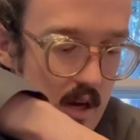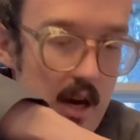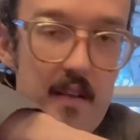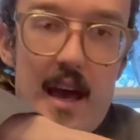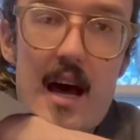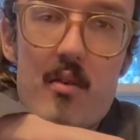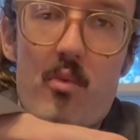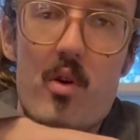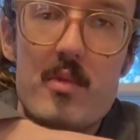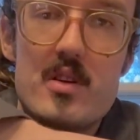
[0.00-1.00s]
They added
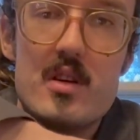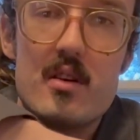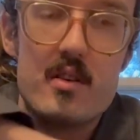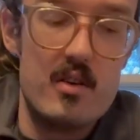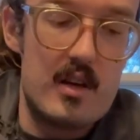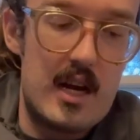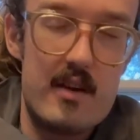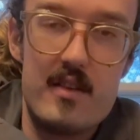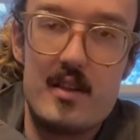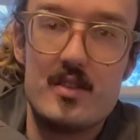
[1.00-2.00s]
more material kind
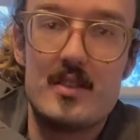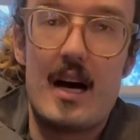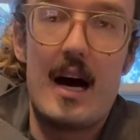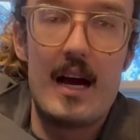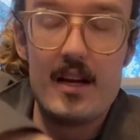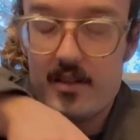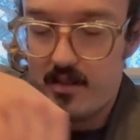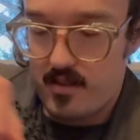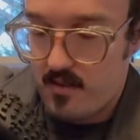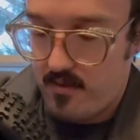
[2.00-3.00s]
of at the
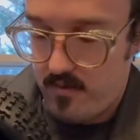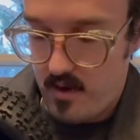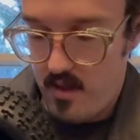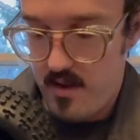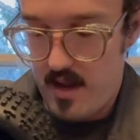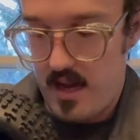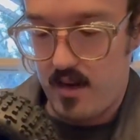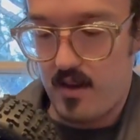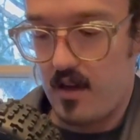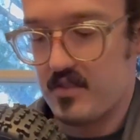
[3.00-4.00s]
sides of the front of the
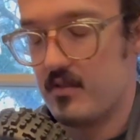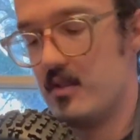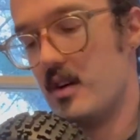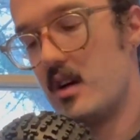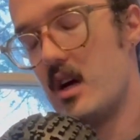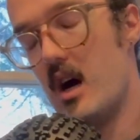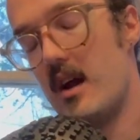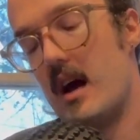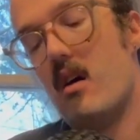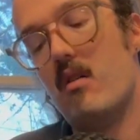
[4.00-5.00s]
neck. They also did a
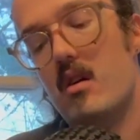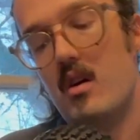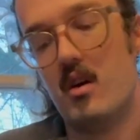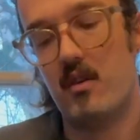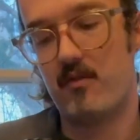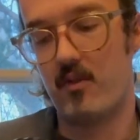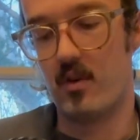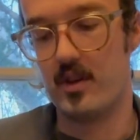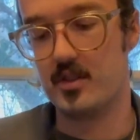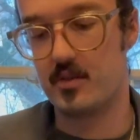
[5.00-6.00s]
cutout
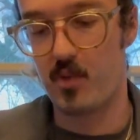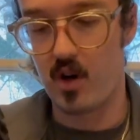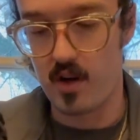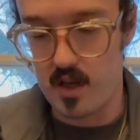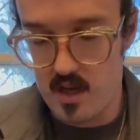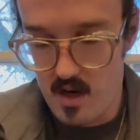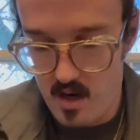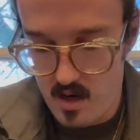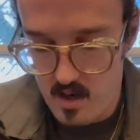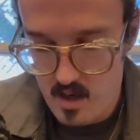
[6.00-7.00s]
for the spur
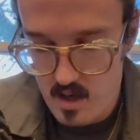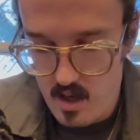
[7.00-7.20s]
gear.